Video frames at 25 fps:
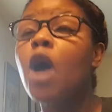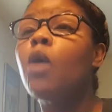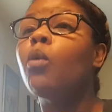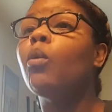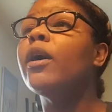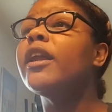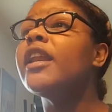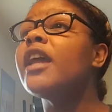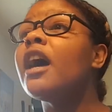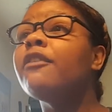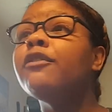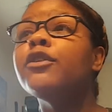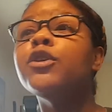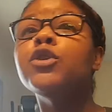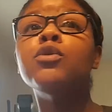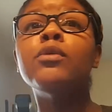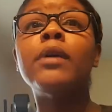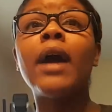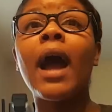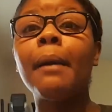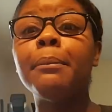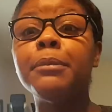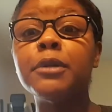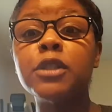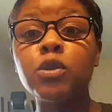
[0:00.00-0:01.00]
Whatever you
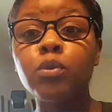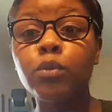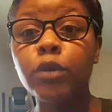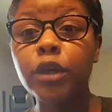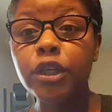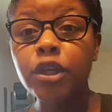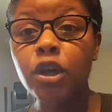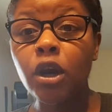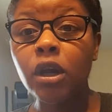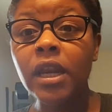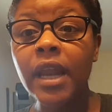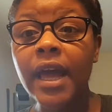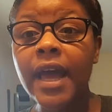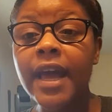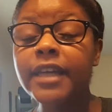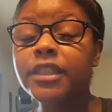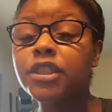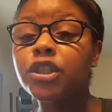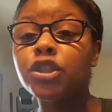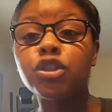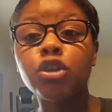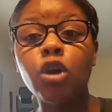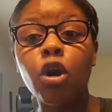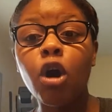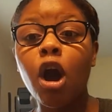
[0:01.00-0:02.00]
got between your legs
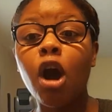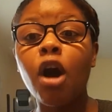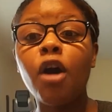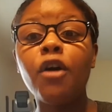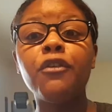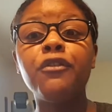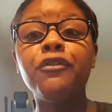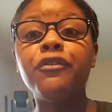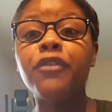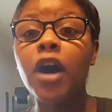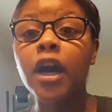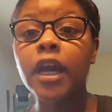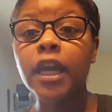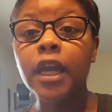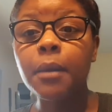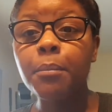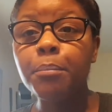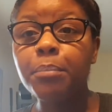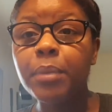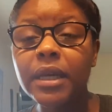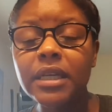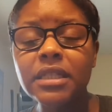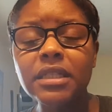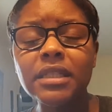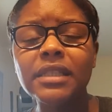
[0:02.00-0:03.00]
is your own fucking
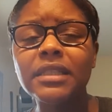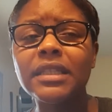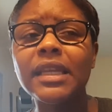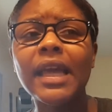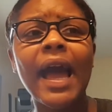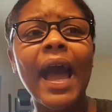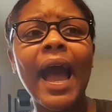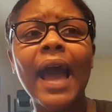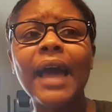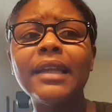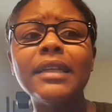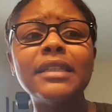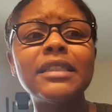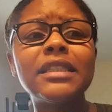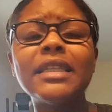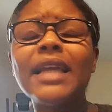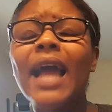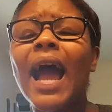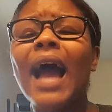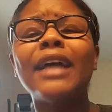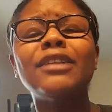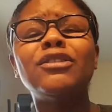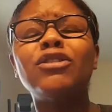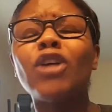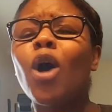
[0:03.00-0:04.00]
business. And honestly,
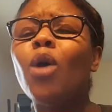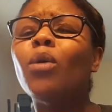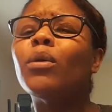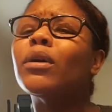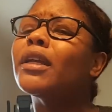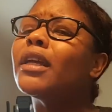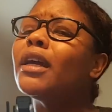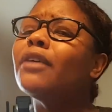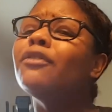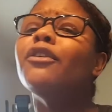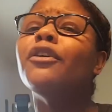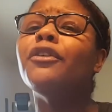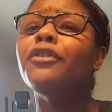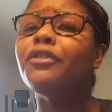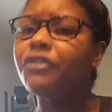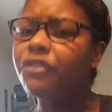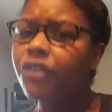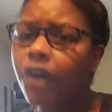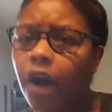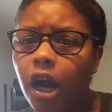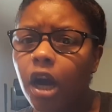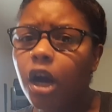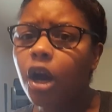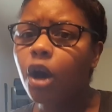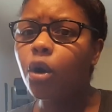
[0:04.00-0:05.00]
I don't give a
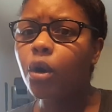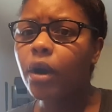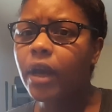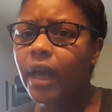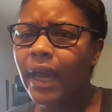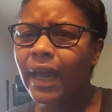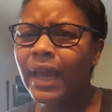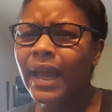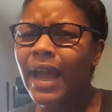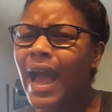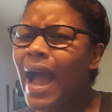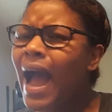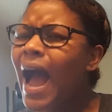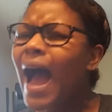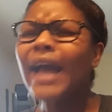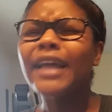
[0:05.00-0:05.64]
fuck, okay?